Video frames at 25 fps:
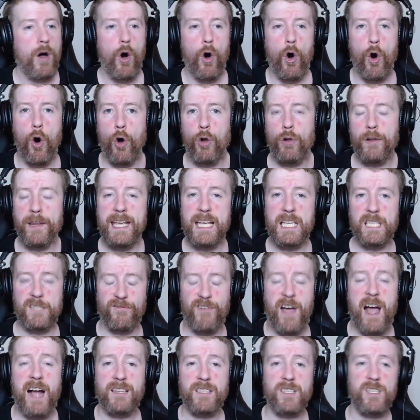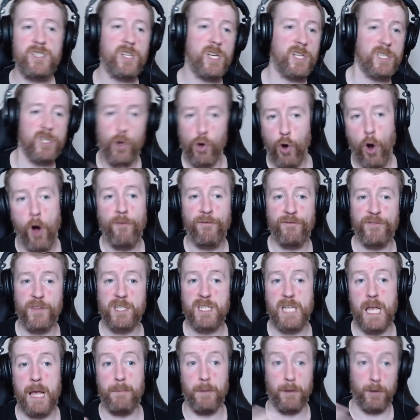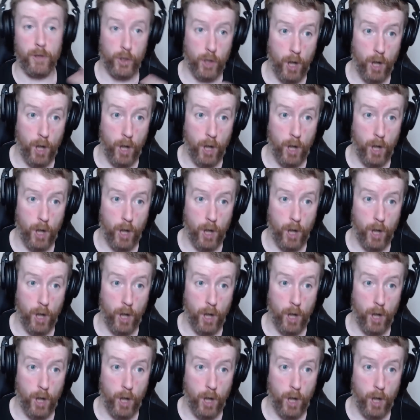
All these factors you took off the table,